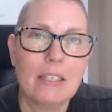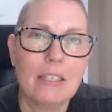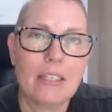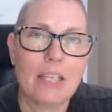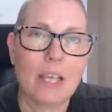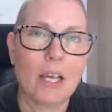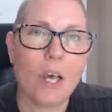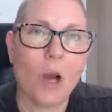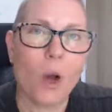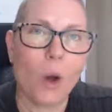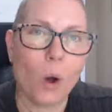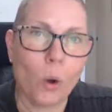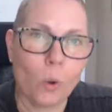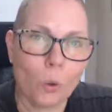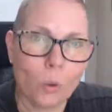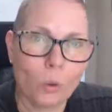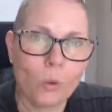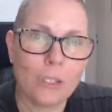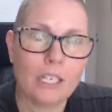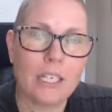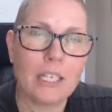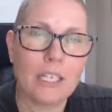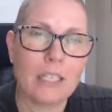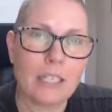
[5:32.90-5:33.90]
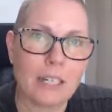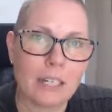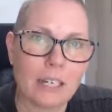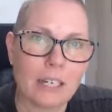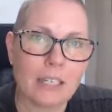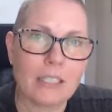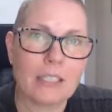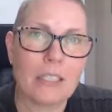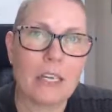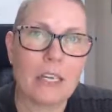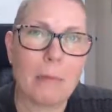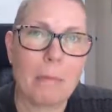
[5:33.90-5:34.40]
They only
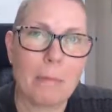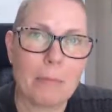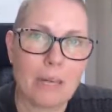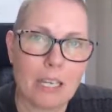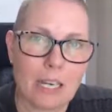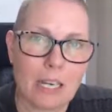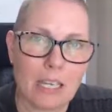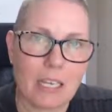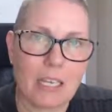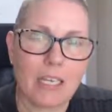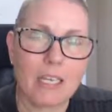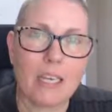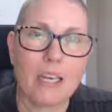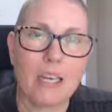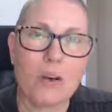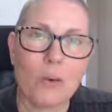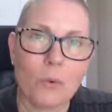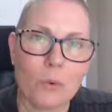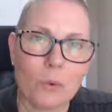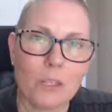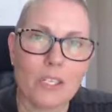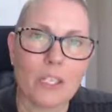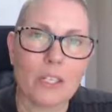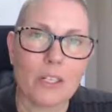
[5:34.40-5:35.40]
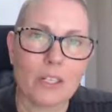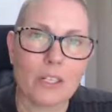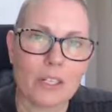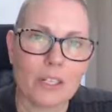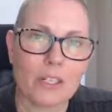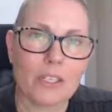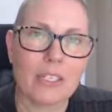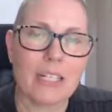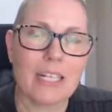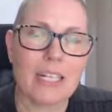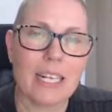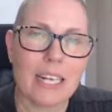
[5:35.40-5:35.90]
got money, they only
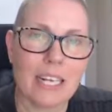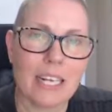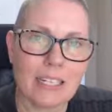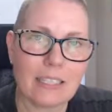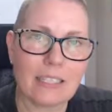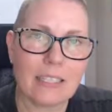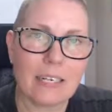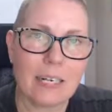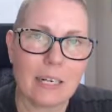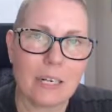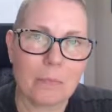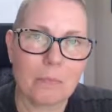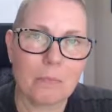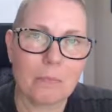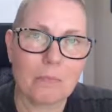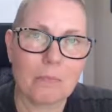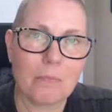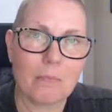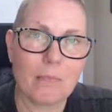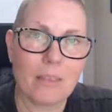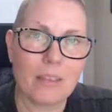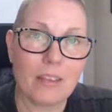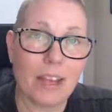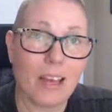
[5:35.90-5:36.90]
earned an income,